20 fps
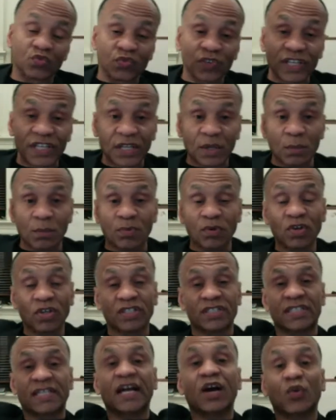reading
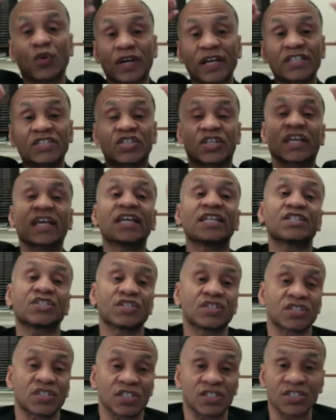books and our
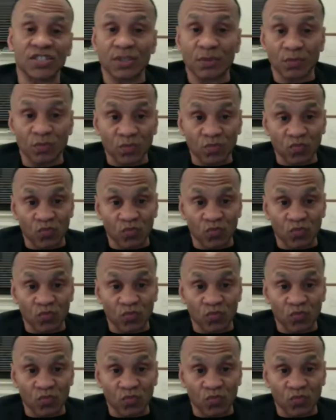education system